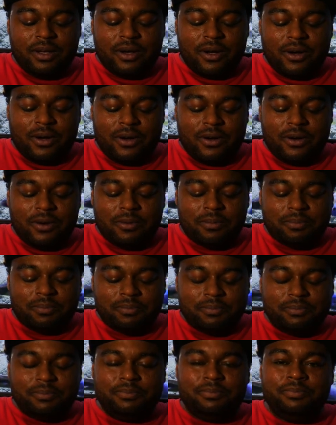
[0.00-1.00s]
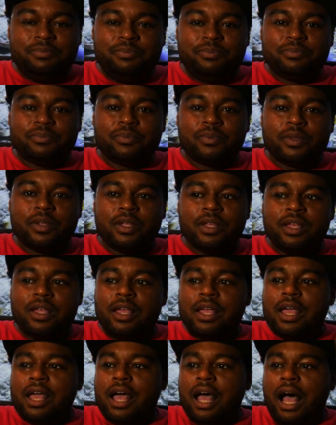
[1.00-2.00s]
Um,
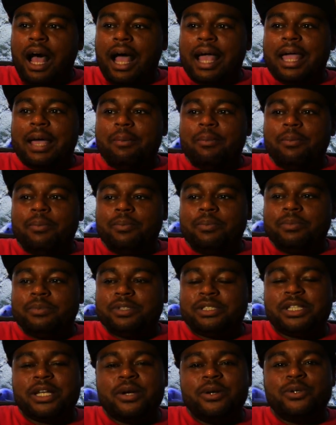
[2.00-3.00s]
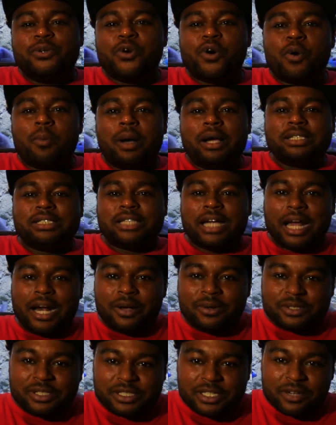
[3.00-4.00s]
I am still doing my shout
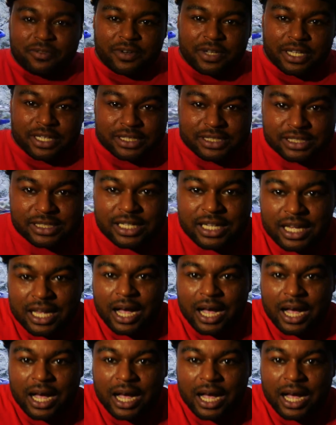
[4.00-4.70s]
out series.